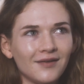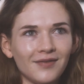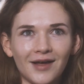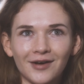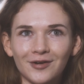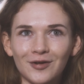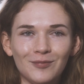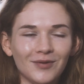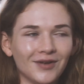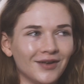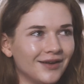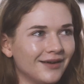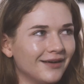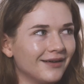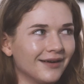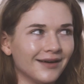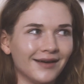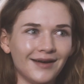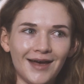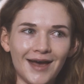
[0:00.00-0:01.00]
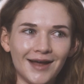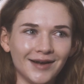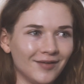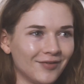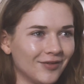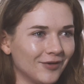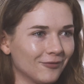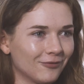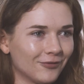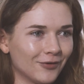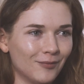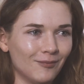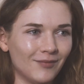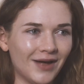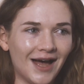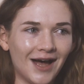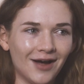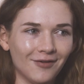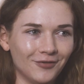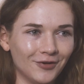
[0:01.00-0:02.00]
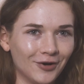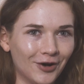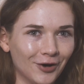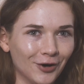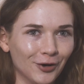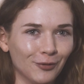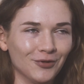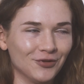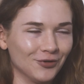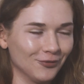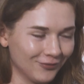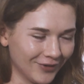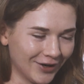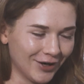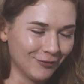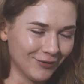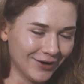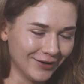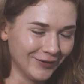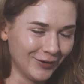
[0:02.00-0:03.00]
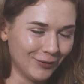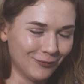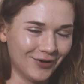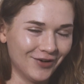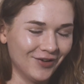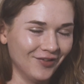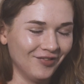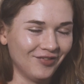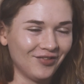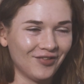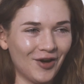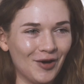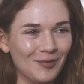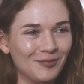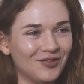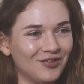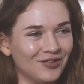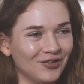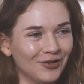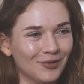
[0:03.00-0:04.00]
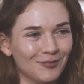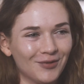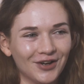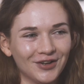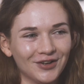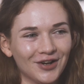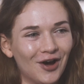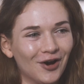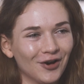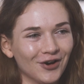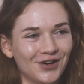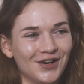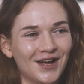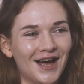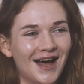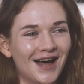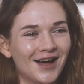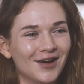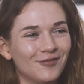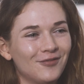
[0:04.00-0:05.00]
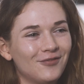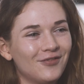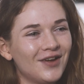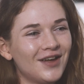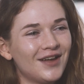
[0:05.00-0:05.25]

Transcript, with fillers: That could be anything from half an hour, which it very rarely was, up to about an hour and a half,